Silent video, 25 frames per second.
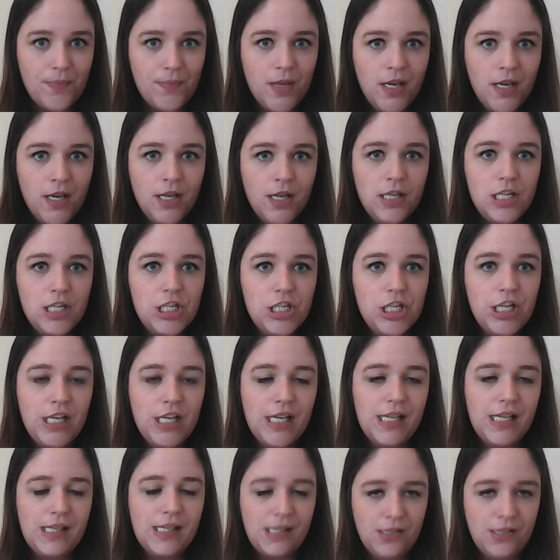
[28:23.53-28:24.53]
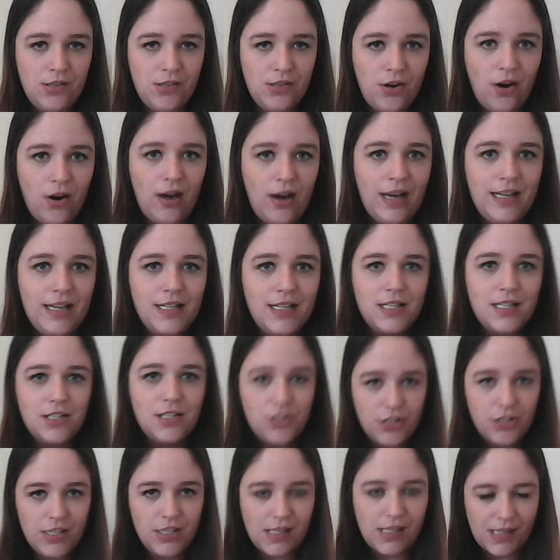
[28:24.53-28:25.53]
She does not
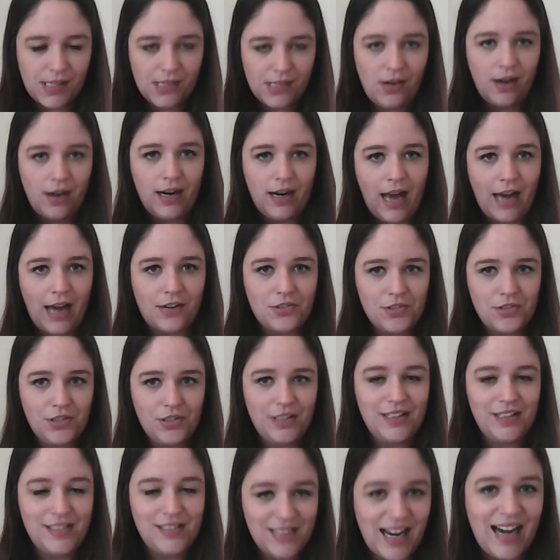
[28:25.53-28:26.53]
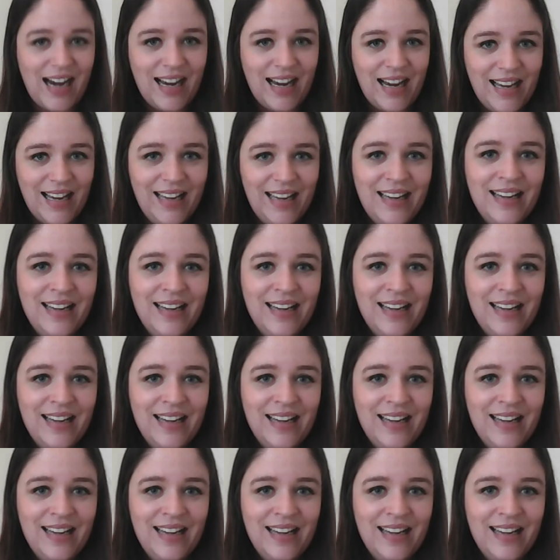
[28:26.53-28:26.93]
actually die.